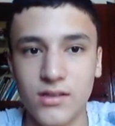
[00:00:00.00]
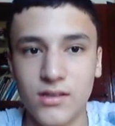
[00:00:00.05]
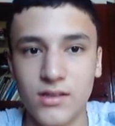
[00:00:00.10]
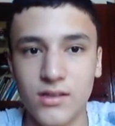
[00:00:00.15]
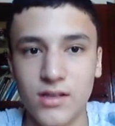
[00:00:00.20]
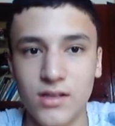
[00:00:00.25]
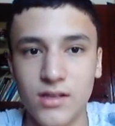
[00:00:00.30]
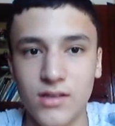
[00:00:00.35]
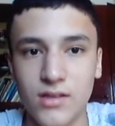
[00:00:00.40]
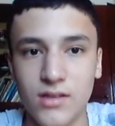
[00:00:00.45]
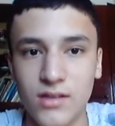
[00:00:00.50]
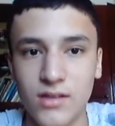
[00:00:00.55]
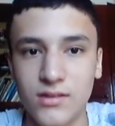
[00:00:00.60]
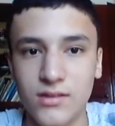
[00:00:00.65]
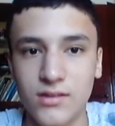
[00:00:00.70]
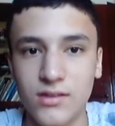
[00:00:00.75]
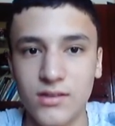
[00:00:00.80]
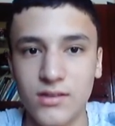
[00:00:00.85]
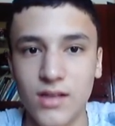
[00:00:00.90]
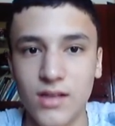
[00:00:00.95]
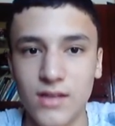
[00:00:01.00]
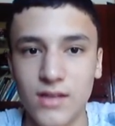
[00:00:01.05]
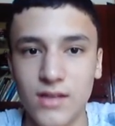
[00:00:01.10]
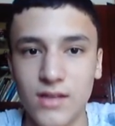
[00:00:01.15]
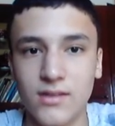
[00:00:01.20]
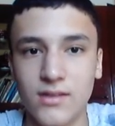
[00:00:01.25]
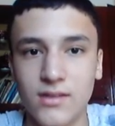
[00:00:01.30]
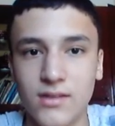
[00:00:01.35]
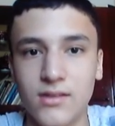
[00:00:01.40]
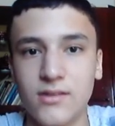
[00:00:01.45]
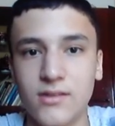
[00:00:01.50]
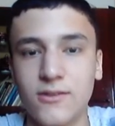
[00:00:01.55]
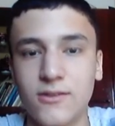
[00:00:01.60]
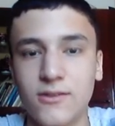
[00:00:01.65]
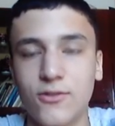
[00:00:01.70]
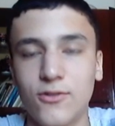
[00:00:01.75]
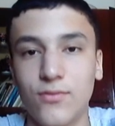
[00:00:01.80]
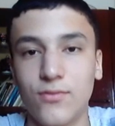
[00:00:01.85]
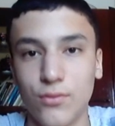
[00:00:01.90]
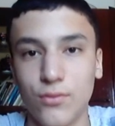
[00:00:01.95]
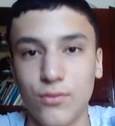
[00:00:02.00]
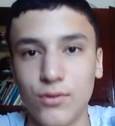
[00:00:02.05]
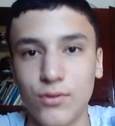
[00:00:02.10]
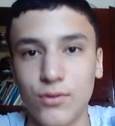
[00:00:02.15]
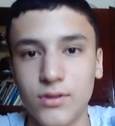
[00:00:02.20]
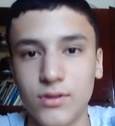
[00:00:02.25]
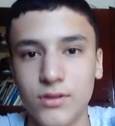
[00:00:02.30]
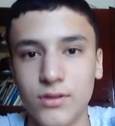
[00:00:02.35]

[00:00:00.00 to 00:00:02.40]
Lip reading: density less than density of fluid,